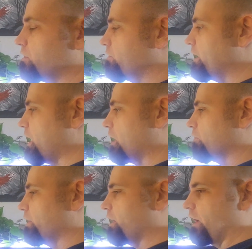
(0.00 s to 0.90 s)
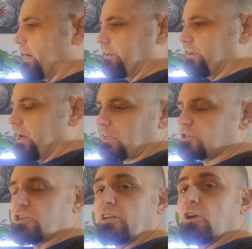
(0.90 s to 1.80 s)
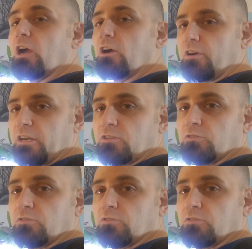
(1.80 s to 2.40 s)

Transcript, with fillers: right now we're in uh, January